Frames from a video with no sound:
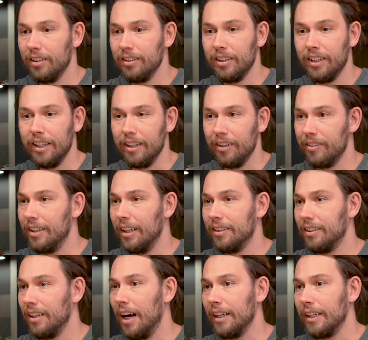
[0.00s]
here is
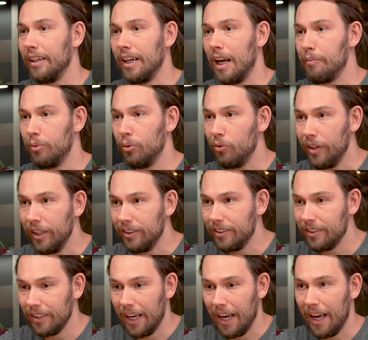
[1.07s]
that I can help you
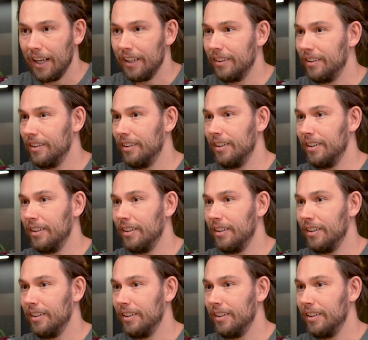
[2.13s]
with, and